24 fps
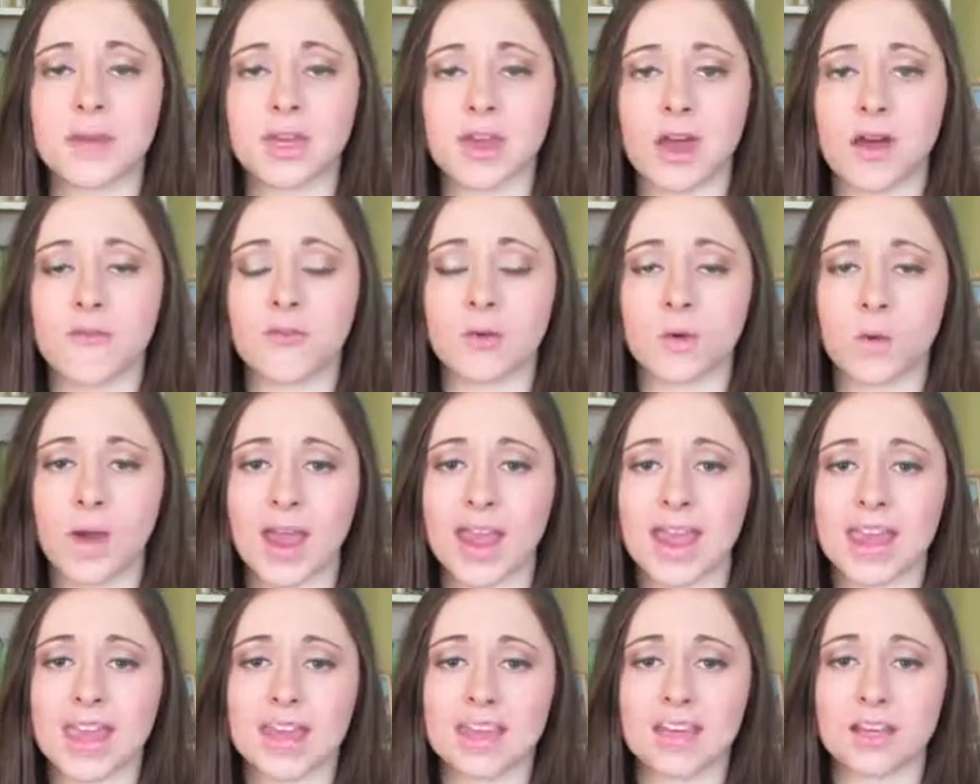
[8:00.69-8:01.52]
bit of a
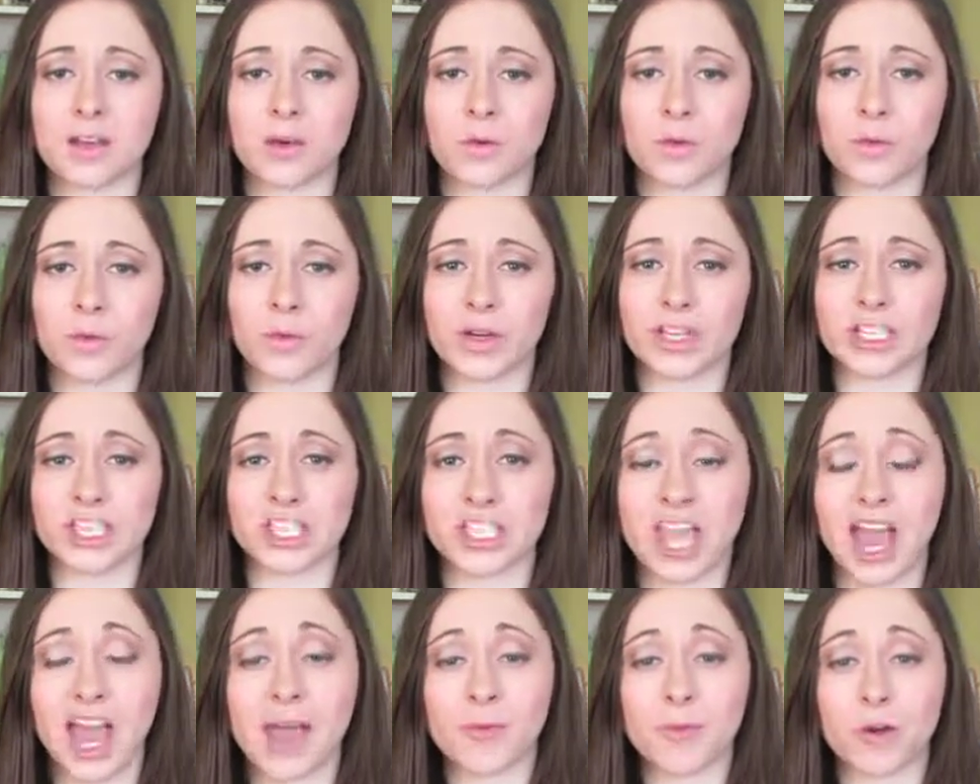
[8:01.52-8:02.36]
way in
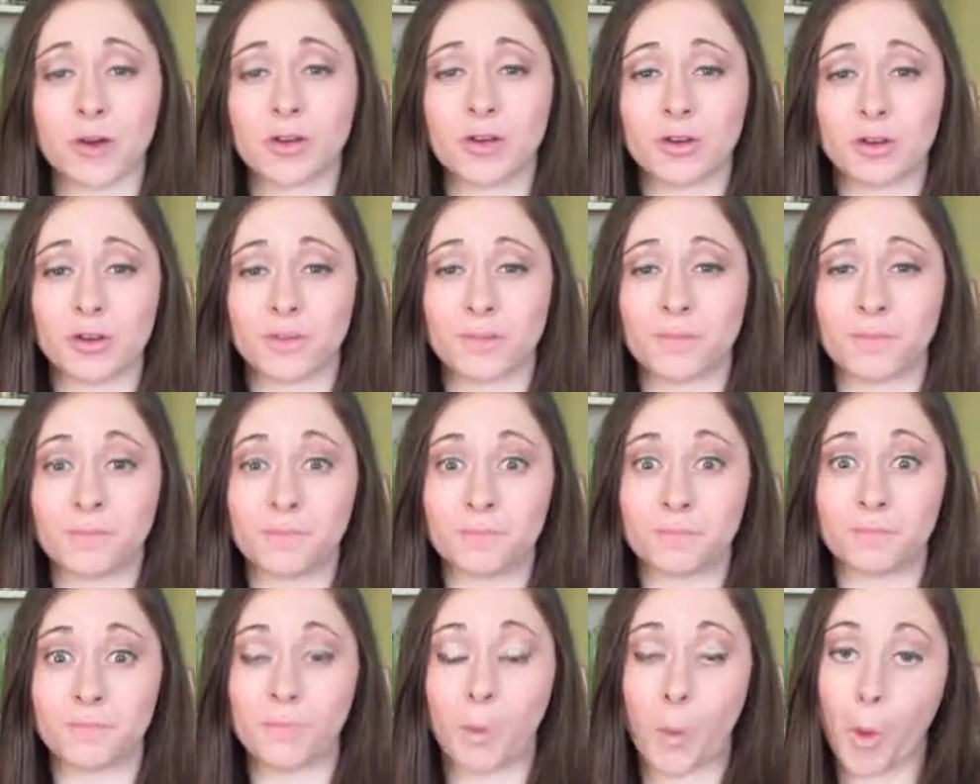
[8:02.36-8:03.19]
which I'm a
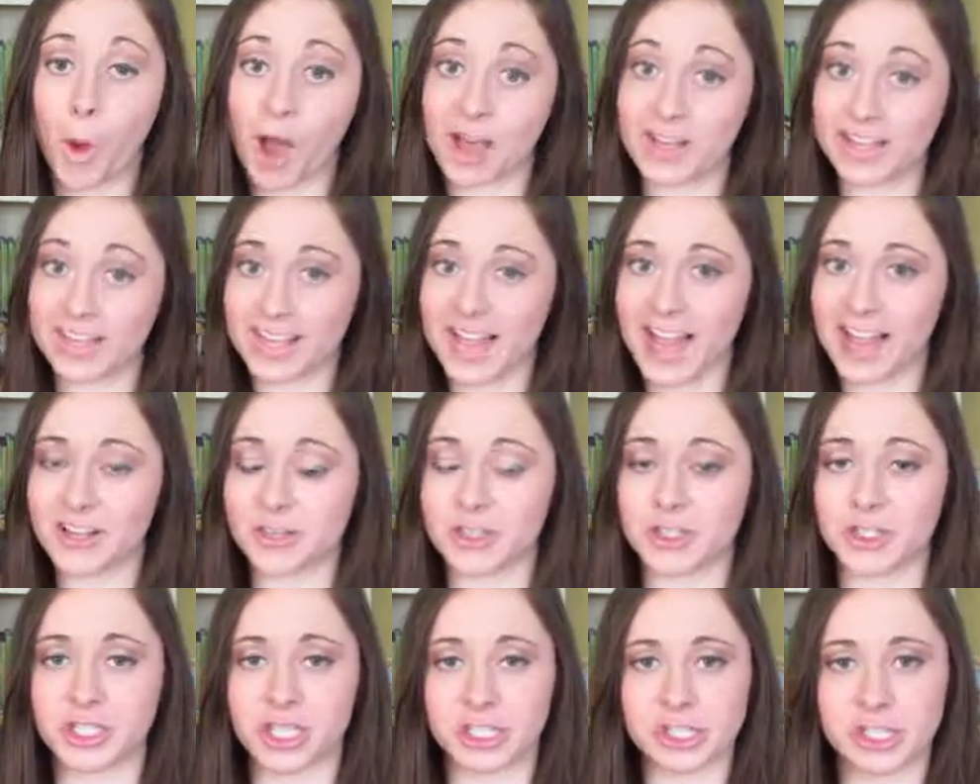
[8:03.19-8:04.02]
walking
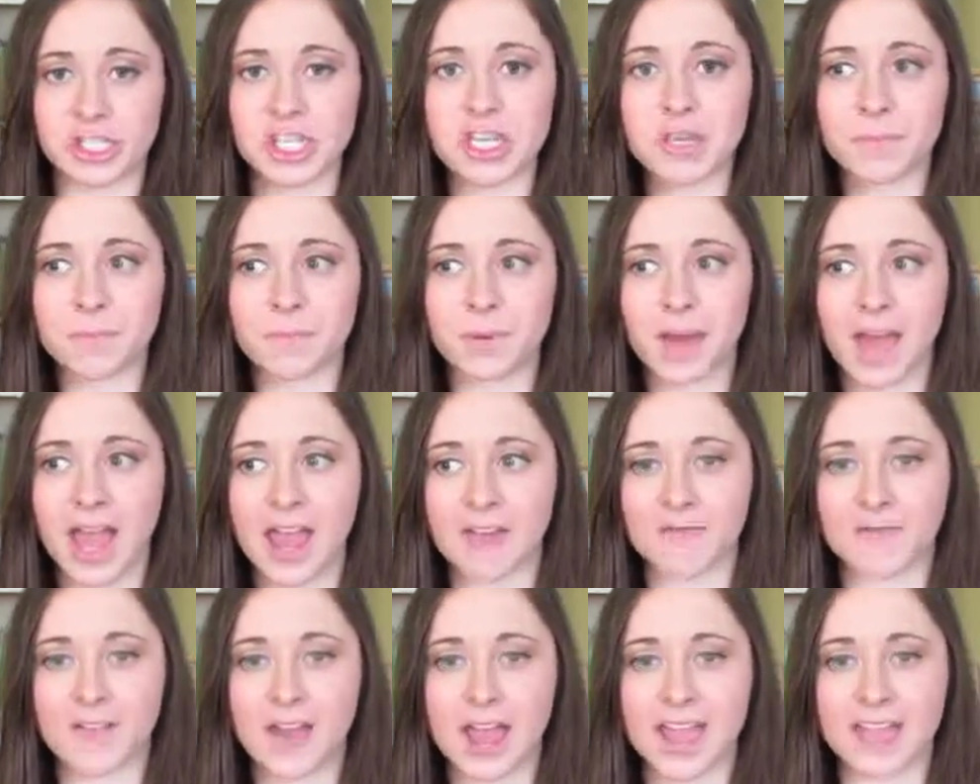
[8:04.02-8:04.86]
contradiction, but
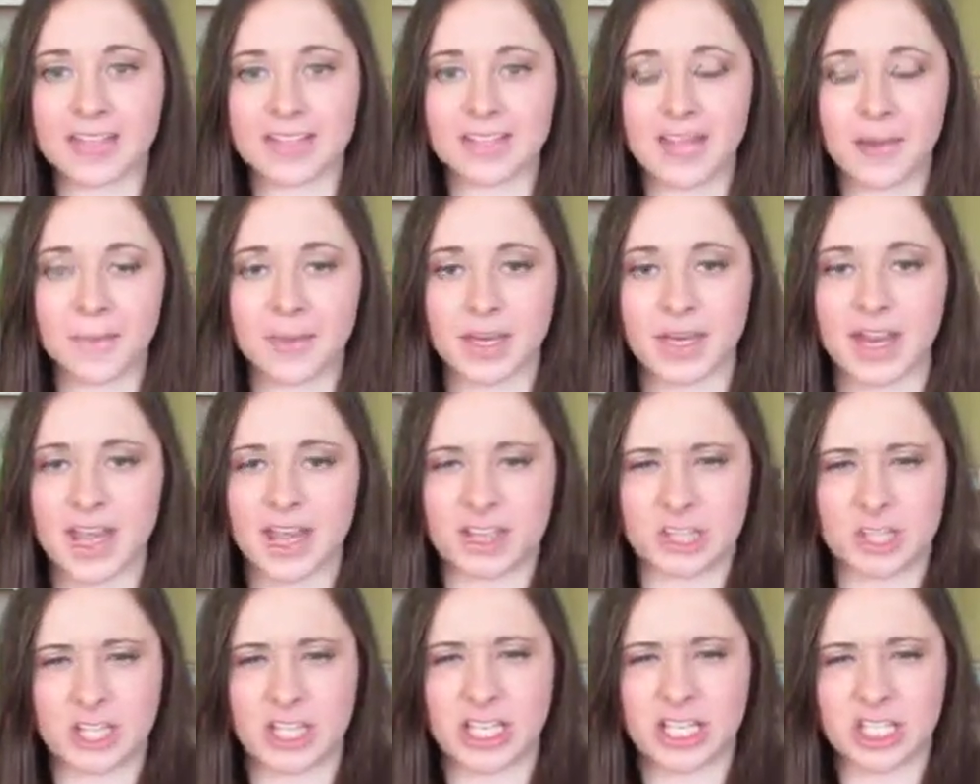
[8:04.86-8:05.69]
I find that my
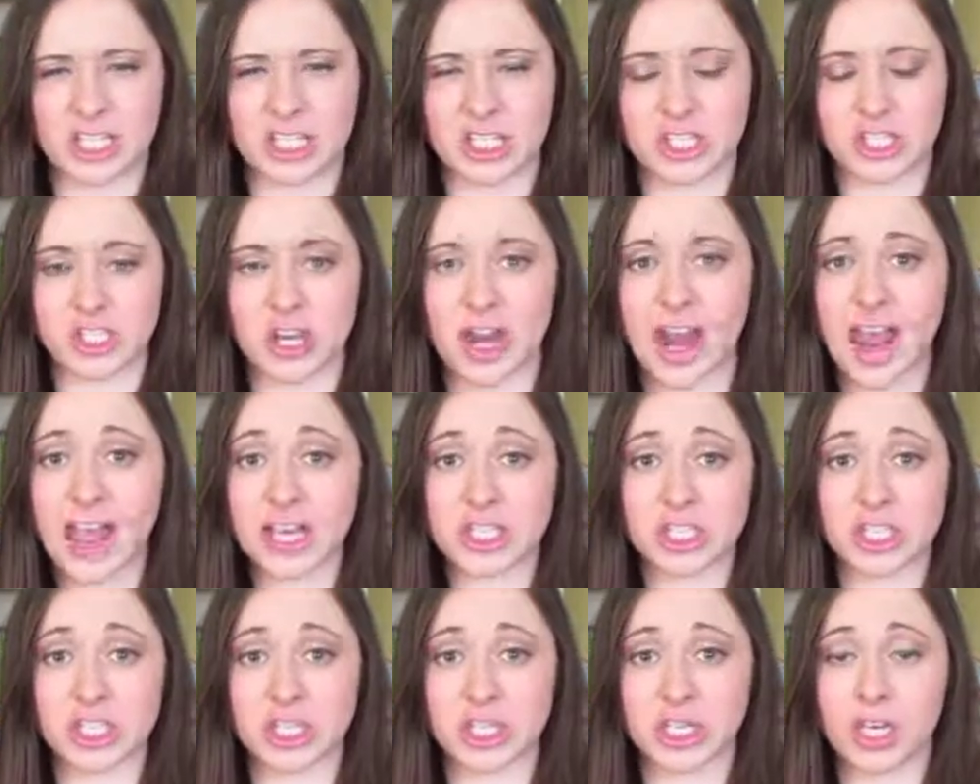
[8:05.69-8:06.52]
contradictions are
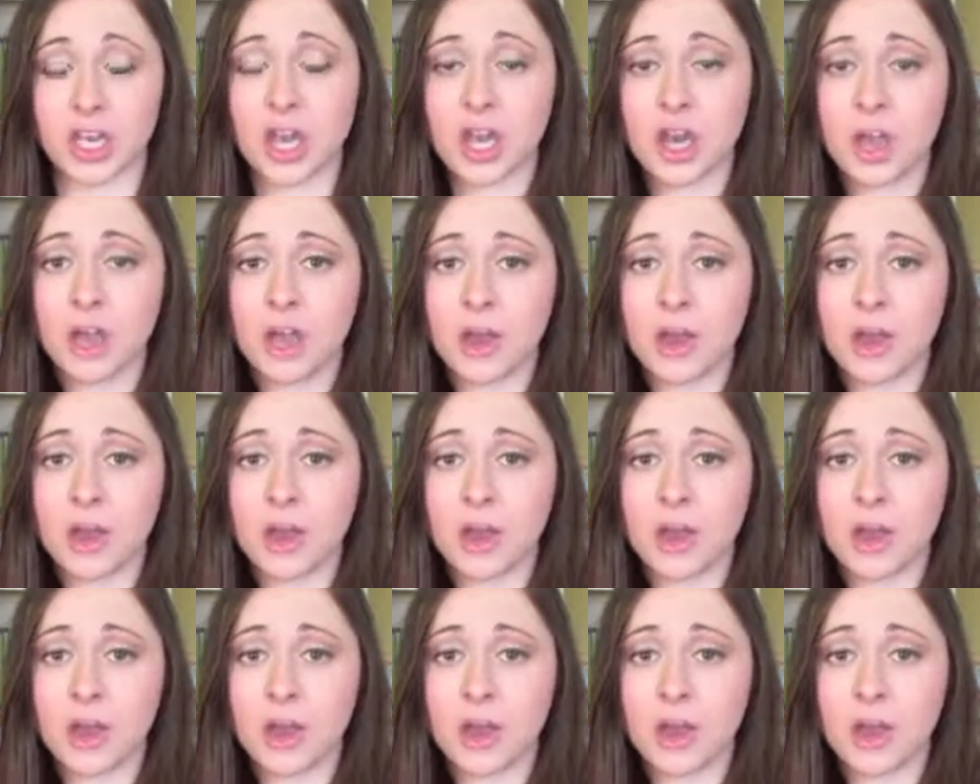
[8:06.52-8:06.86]
actually